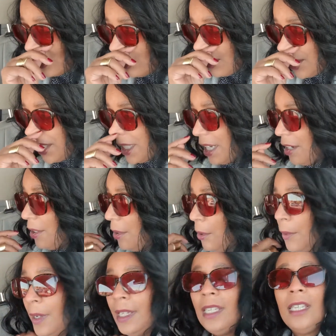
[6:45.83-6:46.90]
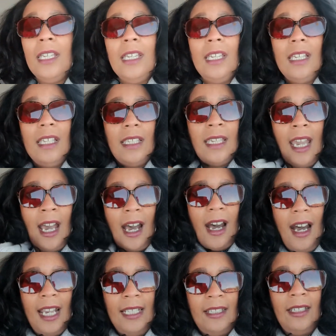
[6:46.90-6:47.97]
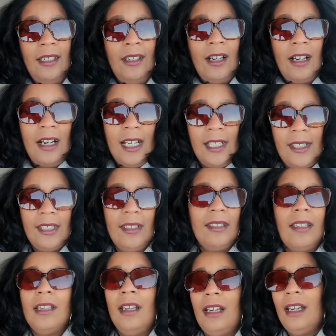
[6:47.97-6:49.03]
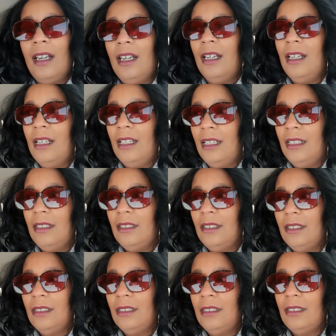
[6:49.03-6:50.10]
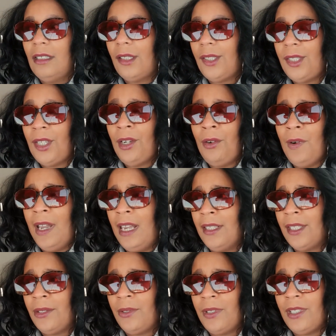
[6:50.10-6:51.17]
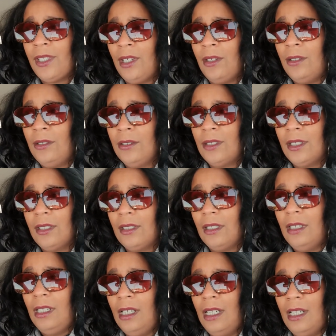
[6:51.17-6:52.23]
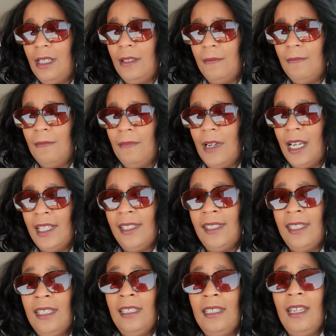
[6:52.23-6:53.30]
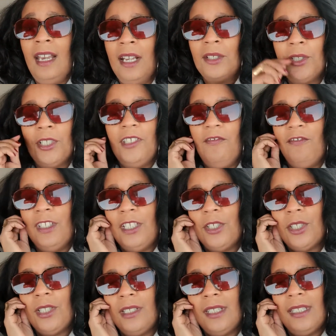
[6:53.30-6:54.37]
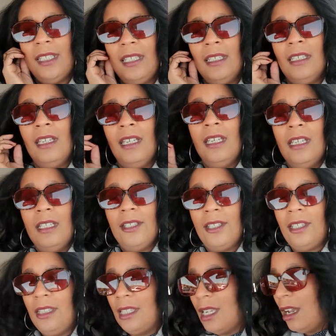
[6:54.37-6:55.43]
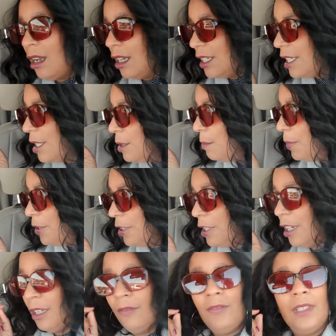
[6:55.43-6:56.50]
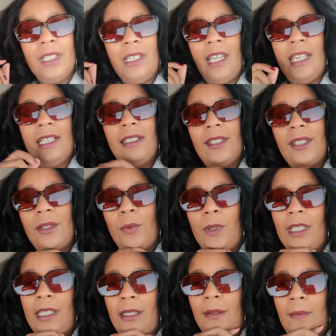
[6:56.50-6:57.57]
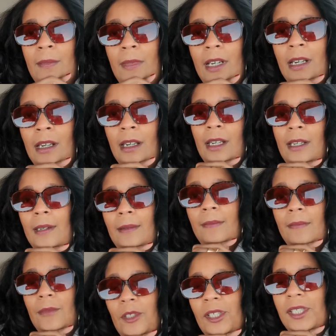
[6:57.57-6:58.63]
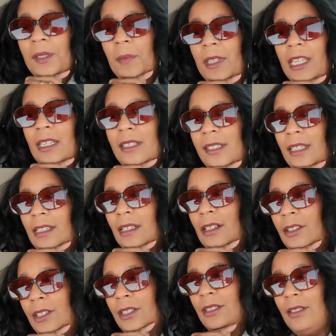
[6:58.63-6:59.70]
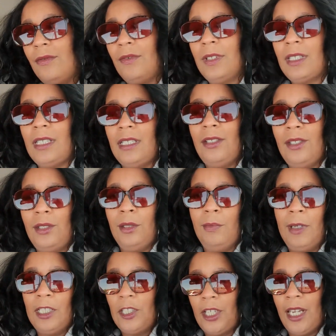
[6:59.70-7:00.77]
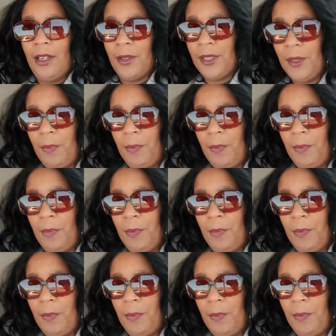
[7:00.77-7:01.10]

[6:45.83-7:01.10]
So, yeah, I did not, so as a result, I did actually finish listening to the audiobook of The Night Swim, just because I couldn't really do much else